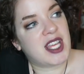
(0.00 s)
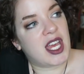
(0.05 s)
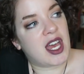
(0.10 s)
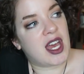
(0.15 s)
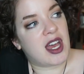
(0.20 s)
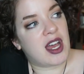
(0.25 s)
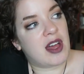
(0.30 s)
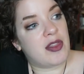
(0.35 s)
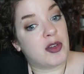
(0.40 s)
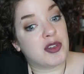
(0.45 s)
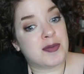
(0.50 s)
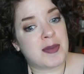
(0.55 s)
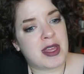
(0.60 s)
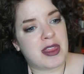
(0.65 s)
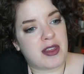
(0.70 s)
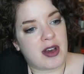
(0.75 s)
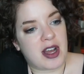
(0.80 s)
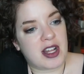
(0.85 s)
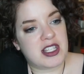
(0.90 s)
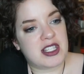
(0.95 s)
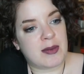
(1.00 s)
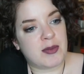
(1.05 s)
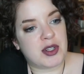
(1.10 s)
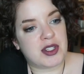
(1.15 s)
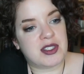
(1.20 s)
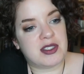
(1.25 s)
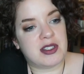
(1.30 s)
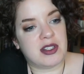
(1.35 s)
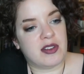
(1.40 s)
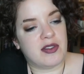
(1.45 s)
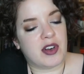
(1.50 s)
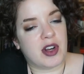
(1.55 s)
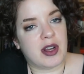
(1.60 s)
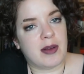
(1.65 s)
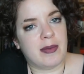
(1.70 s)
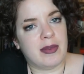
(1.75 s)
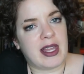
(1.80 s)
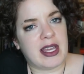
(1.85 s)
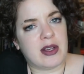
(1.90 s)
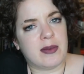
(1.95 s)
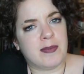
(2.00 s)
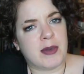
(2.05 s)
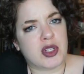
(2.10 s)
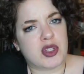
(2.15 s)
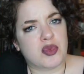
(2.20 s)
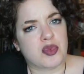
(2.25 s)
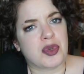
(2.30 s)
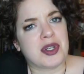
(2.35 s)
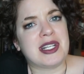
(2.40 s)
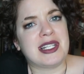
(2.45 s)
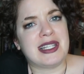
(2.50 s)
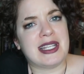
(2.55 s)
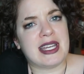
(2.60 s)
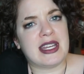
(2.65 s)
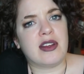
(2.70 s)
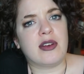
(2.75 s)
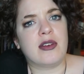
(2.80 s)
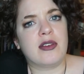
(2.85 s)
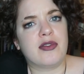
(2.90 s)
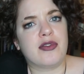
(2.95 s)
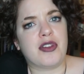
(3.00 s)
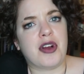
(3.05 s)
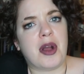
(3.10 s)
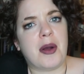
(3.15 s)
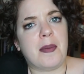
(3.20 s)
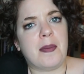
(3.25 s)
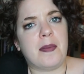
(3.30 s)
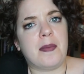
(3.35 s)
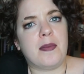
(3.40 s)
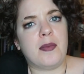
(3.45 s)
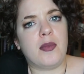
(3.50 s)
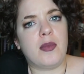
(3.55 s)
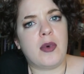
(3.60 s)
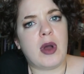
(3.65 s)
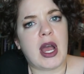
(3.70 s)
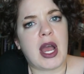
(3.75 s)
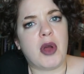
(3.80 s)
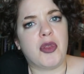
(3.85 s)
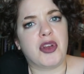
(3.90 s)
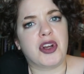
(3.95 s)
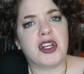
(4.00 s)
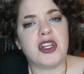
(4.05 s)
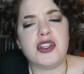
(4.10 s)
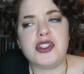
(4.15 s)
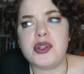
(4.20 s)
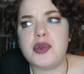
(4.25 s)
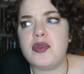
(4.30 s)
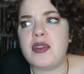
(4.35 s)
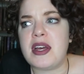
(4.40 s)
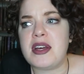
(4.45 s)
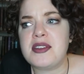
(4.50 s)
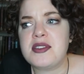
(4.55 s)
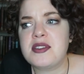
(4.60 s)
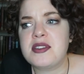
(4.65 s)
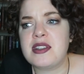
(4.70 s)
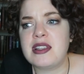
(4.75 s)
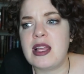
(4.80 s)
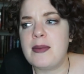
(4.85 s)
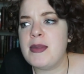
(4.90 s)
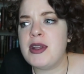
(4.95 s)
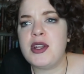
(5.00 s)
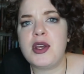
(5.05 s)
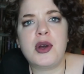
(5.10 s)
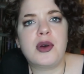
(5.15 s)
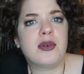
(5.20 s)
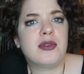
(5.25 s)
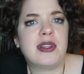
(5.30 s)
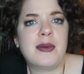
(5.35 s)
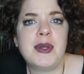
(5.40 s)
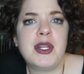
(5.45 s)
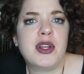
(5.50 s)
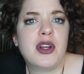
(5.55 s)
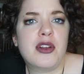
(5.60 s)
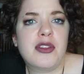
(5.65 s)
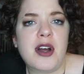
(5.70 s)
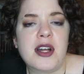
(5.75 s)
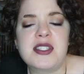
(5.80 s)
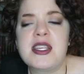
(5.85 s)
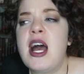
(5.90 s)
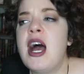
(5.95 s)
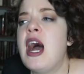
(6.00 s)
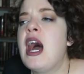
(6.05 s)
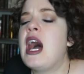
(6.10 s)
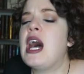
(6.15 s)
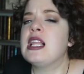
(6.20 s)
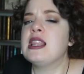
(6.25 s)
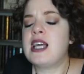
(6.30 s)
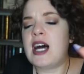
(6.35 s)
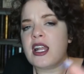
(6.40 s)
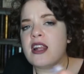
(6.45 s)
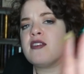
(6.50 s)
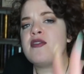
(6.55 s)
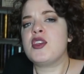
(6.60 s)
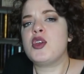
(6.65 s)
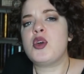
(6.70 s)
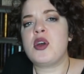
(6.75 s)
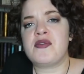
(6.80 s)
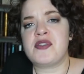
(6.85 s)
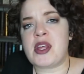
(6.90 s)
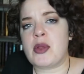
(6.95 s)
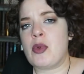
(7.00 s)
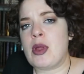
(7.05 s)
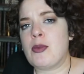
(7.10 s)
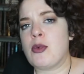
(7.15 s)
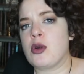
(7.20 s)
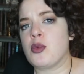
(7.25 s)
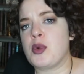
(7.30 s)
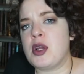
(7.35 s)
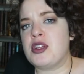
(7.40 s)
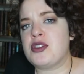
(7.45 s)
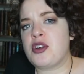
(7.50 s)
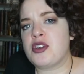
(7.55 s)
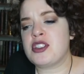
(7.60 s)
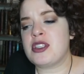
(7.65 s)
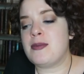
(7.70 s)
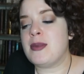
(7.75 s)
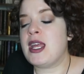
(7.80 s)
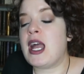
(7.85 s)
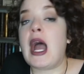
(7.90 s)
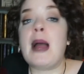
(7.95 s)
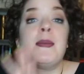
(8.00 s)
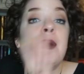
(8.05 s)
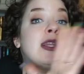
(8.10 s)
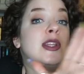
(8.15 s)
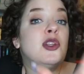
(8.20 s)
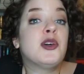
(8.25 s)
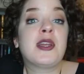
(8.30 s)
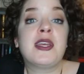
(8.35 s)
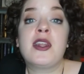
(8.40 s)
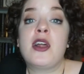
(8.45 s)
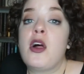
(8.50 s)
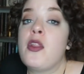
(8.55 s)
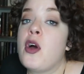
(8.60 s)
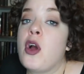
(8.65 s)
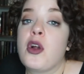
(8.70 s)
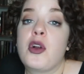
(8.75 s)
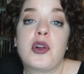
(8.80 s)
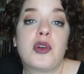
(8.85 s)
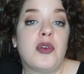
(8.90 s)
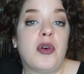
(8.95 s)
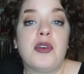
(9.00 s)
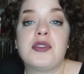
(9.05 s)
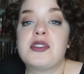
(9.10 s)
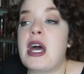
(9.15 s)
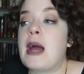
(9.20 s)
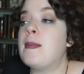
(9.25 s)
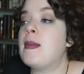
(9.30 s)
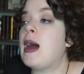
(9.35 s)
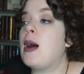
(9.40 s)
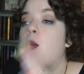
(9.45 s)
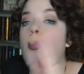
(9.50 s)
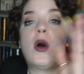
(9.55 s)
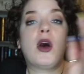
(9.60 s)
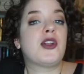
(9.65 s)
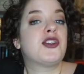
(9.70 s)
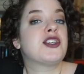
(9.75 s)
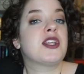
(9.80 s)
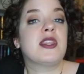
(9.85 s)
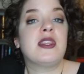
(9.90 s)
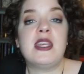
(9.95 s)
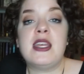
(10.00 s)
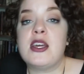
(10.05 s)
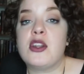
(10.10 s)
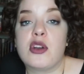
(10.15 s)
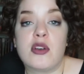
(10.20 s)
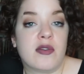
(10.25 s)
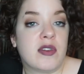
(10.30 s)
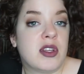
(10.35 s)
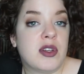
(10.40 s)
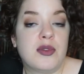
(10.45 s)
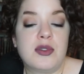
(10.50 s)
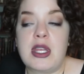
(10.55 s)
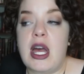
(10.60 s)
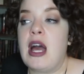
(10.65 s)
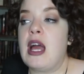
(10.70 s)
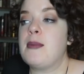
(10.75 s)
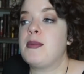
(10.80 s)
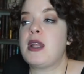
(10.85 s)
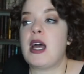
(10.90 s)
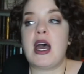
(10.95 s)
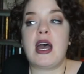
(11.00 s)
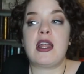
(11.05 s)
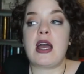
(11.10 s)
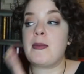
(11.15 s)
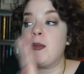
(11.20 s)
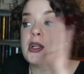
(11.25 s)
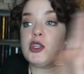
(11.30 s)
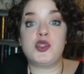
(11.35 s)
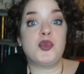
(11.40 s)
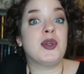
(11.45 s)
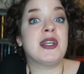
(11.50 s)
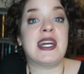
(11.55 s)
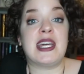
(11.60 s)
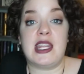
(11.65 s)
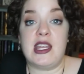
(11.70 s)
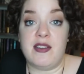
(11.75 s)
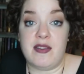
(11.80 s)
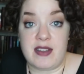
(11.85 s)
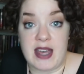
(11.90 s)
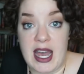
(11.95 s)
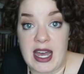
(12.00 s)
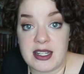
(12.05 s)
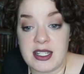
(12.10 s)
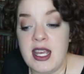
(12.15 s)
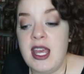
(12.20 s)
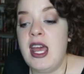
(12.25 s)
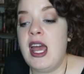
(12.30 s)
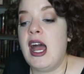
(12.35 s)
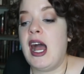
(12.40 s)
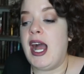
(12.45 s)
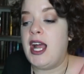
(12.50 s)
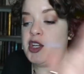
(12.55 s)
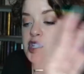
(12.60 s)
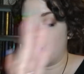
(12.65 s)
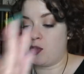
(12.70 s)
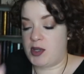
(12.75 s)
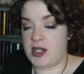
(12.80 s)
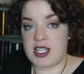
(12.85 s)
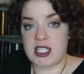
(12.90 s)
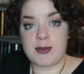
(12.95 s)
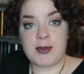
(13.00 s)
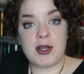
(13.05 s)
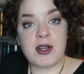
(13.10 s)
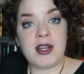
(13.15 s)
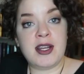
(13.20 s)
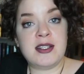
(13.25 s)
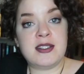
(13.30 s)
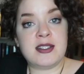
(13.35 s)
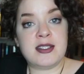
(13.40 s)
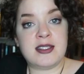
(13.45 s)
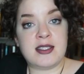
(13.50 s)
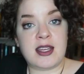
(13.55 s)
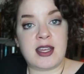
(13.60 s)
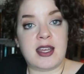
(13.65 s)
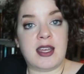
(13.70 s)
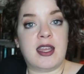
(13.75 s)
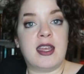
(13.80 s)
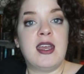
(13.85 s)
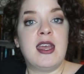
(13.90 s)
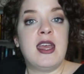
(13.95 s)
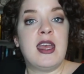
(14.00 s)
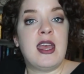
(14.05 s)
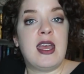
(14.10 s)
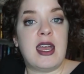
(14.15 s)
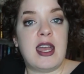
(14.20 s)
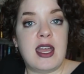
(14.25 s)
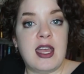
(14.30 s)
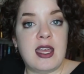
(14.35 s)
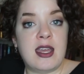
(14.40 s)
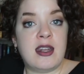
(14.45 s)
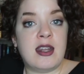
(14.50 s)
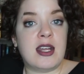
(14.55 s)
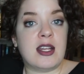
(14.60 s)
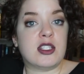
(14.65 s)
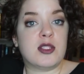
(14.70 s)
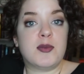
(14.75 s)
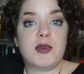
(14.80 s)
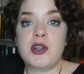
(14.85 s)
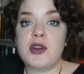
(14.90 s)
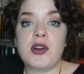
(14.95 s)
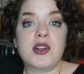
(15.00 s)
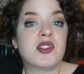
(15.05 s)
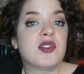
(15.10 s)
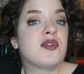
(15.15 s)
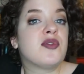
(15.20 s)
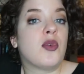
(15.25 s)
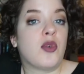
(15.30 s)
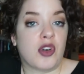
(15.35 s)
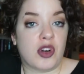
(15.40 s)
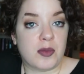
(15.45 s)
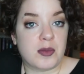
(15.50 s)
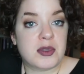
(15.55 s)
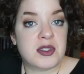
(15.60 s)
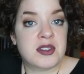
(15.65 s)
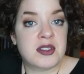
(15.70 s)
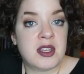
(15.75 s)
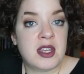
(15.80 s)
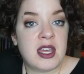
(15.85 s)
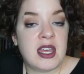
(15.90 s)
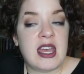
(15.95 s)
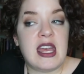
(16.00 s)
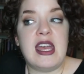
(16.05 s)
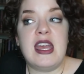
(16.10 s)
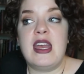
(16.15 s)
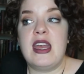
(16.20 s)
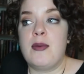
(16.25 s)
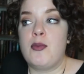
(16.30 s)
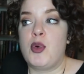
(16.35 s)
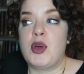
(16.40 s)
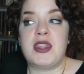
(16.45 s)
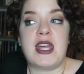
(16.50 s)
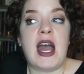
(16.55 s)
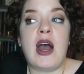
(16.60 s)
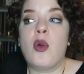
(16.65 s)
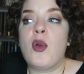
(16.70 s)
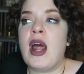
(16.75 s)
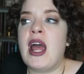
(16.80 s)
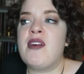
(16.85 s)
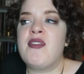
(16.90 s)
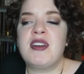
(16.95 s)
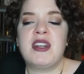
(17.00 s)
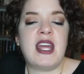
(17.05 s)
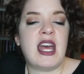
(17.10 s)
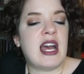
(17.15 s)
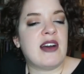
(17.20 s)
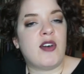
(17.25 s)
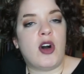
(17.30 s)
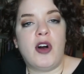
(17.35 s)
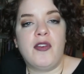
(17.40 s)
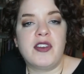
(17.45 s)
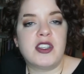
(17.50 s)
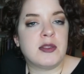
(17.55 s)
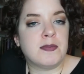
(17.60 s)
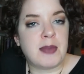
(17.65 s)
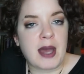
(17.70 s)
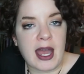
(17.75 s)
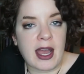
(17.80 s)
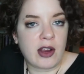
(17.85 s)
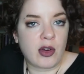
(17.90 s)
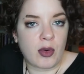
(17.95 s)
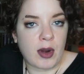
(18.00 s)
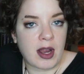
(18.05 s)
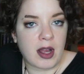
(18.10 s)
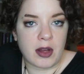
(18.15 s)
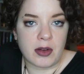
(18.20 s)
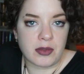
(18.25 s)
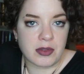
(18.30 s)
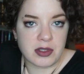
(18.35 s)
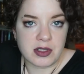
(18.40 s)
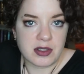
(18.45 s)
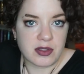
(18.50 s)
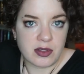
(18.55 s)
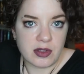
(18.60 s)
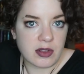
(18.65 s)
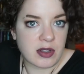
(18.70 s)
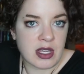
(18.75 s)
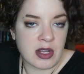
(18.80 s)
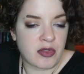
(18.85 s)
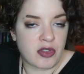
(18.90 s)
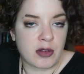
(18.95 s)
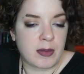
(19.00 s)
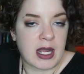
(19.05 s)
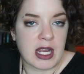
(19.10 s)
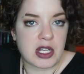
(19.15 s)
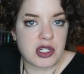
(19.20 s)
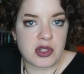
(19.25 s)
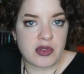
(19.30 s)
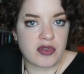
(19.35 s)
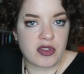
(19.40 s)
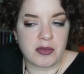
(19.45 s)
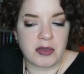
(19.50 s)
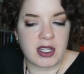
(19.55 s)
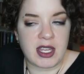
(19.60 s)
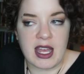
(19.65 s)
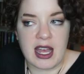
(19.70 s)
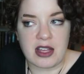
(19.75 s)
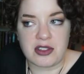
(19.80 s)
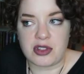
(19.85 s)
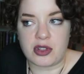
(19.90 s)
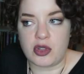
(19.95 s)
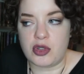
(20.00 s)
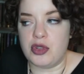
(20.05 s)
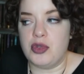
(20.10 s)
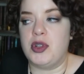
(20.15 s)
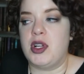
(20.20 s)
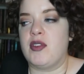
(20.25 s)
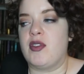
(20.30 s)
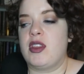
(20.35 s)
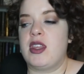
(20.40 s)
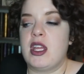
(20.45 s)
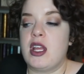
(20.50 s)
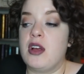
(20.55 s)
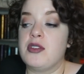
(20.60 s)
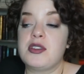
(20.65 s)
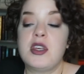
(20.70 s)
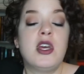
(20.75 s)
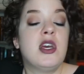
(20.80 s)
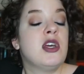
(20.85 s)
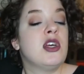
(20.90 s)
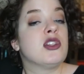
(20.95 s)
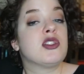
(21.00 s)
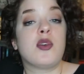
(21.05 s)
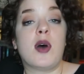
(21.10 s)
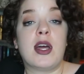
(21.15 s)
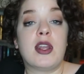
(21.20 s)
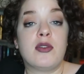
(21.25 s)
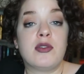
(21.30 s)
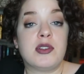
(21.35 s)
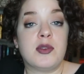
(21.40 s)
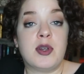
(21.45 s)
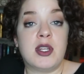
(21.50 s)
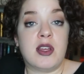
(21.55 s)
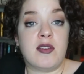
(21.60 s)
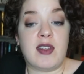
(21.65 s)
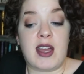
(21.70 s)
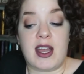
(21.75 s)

uh, those are my thoughts. I'm just still very like much reeling from how they're gonna do this. Let me know, let me know your thoughts. A lot of you have done way more research than me. I'm not looking at all the articles. I'm not watching the interviews. I'm not, I'm not doing any of that. I just wanna experience this thing in its purest forms without having to have all this background information from the cast and crew and everything else. So I don't do any of